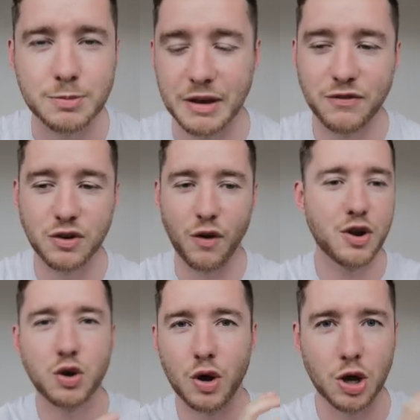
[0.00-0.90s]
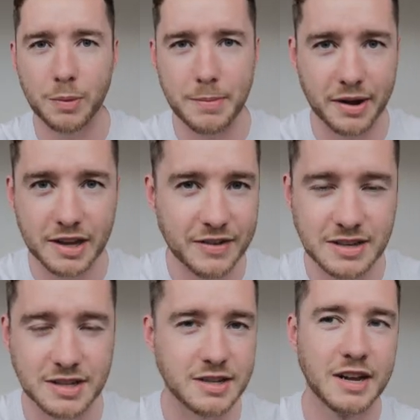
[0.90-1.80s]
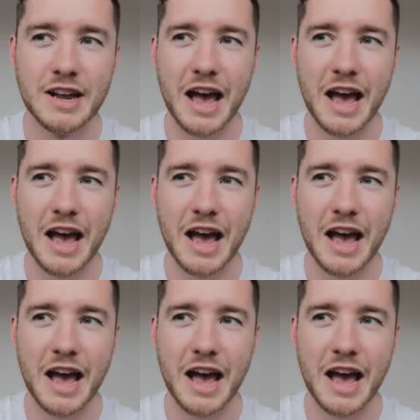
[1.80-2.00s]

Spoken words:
But if you've only got a little bit of money invested